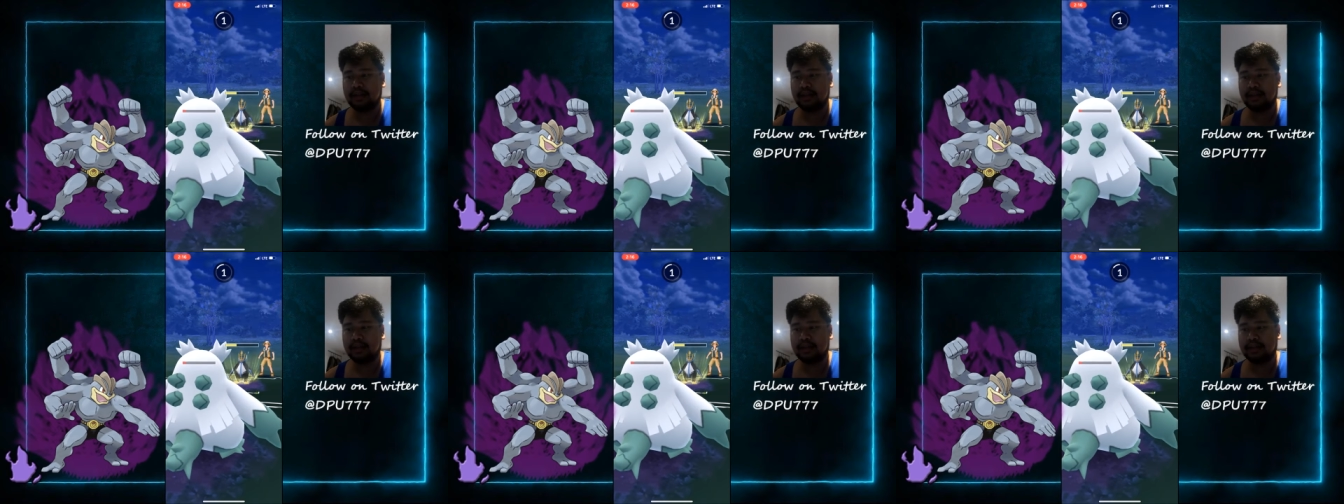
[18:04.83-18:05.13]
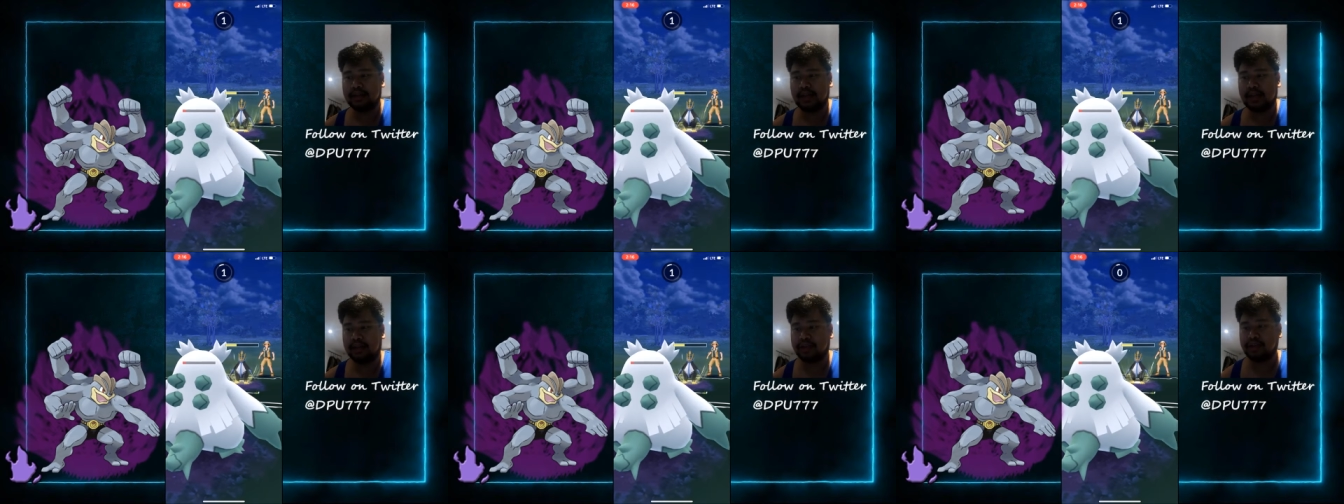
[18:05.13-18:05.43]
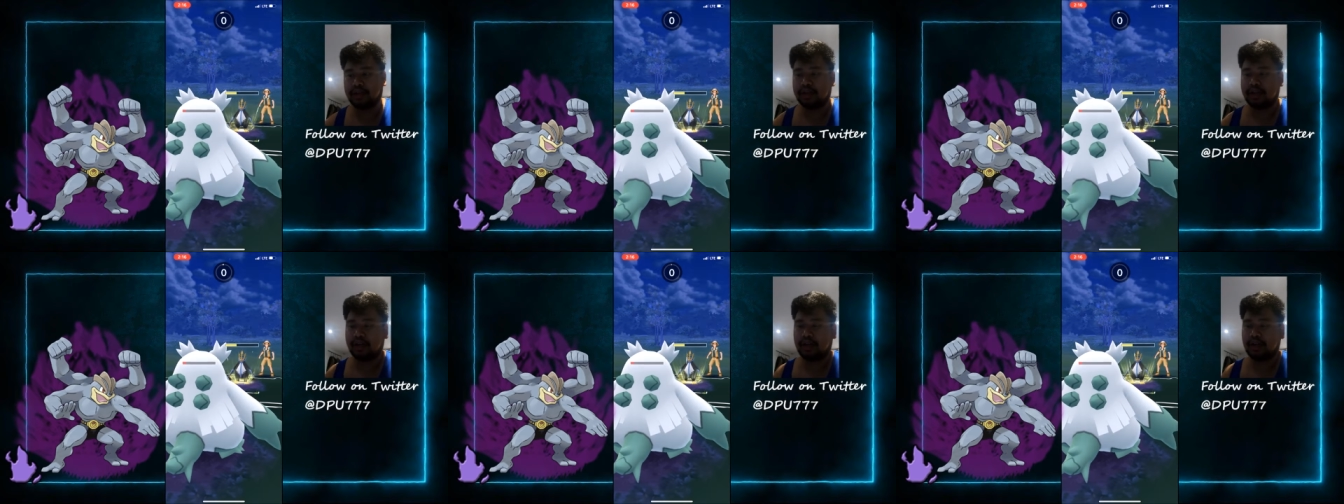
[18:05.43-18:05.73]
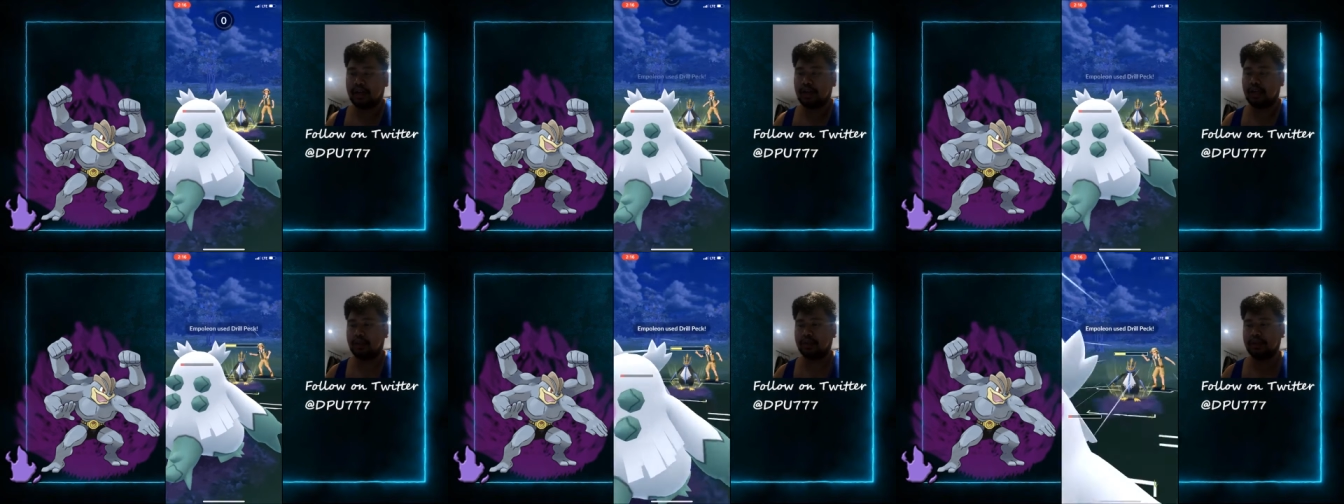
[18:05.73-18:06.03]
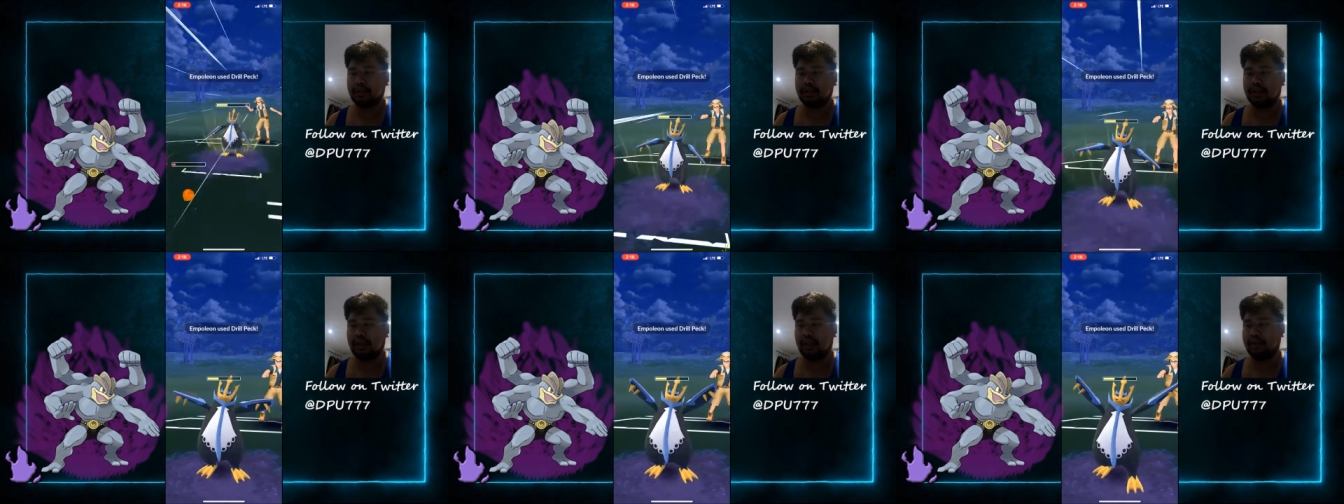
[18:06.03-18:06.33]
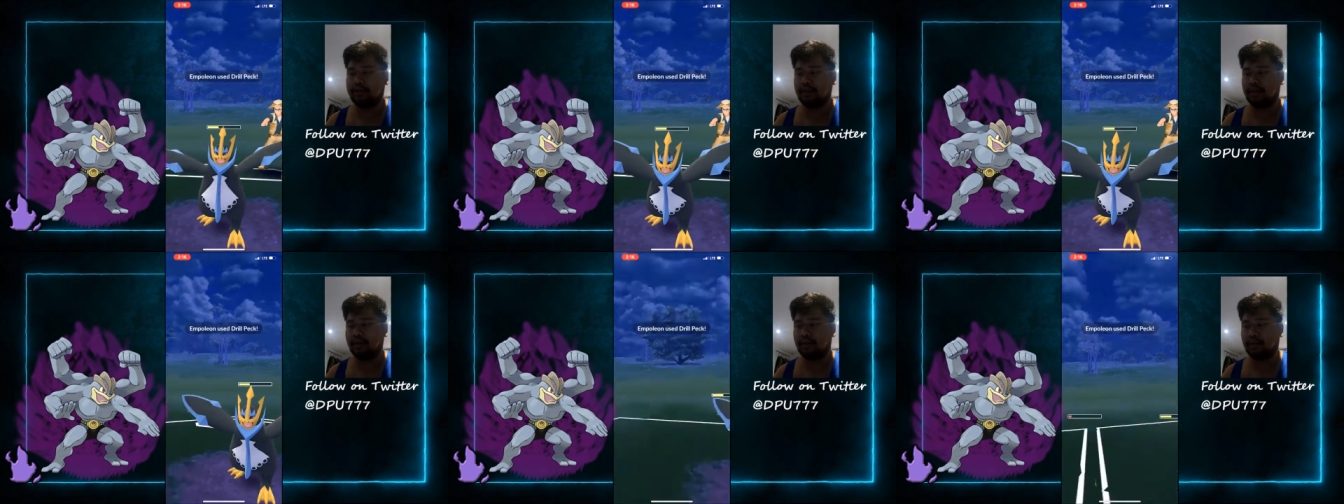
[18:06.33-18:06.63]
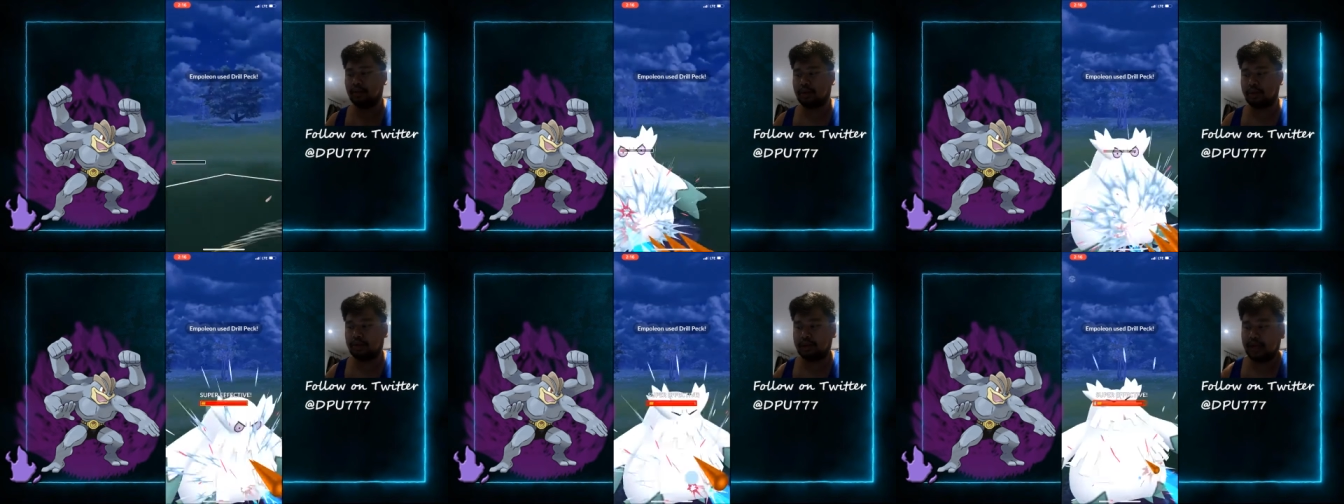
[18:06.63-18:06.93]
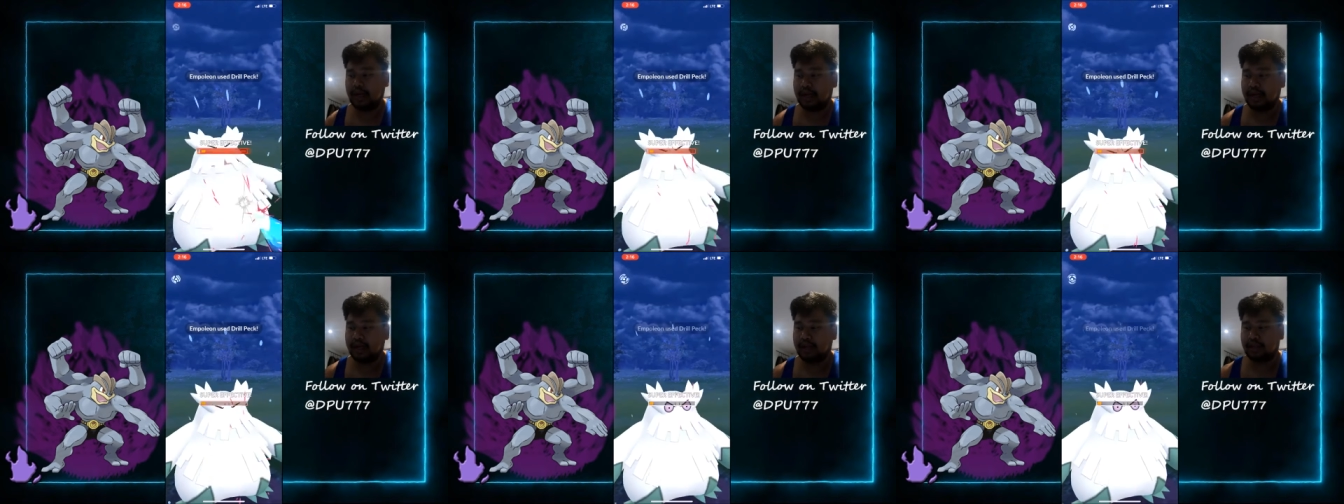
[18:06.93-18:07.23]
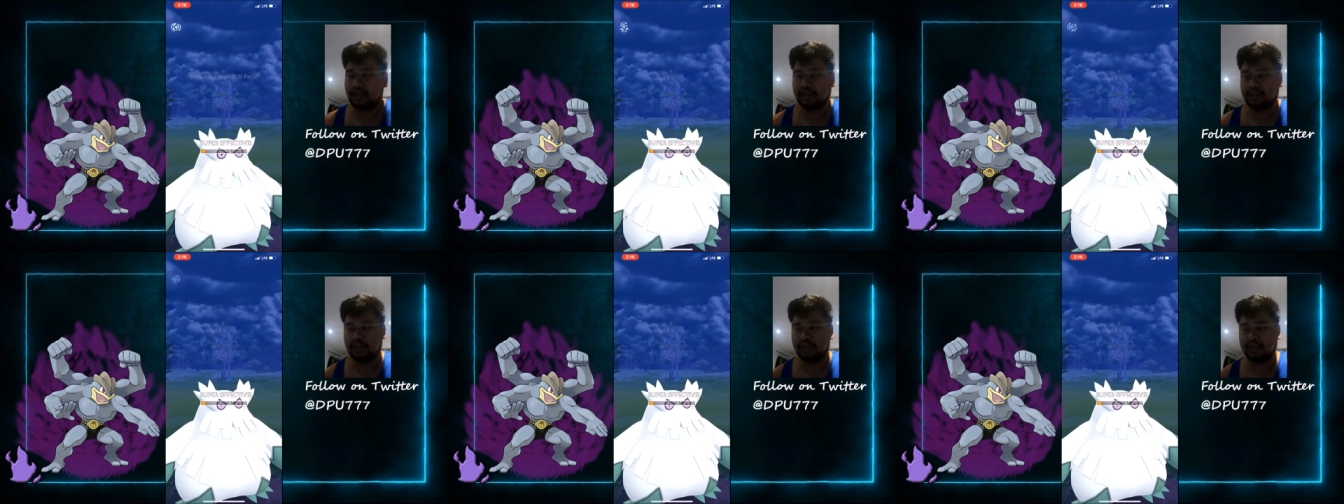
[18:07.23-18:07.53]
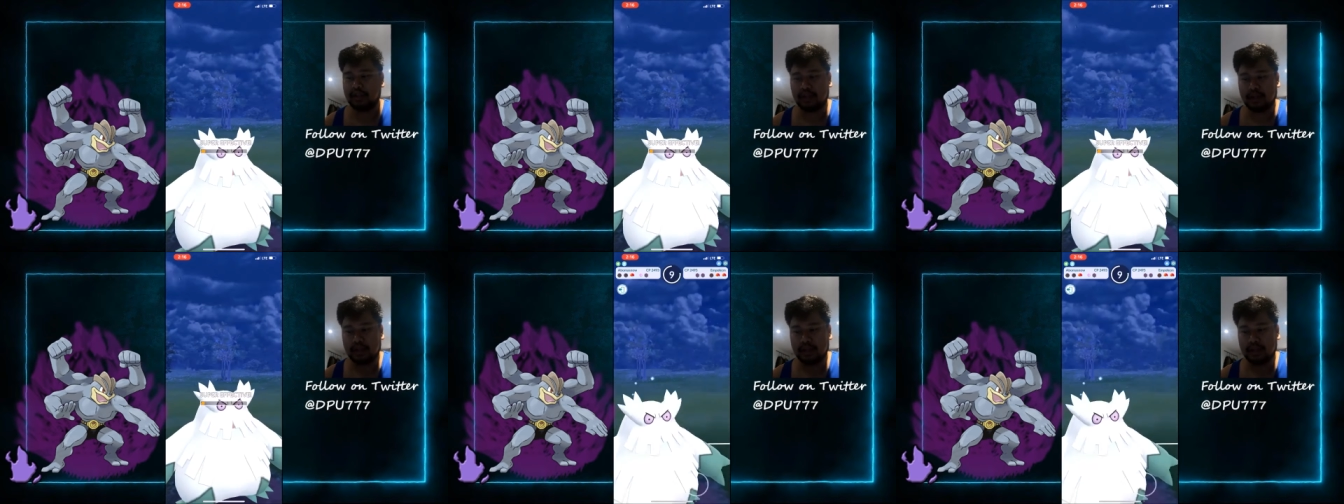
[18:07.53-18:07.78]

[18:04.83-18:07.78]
is actually a close game. They do throw the energy.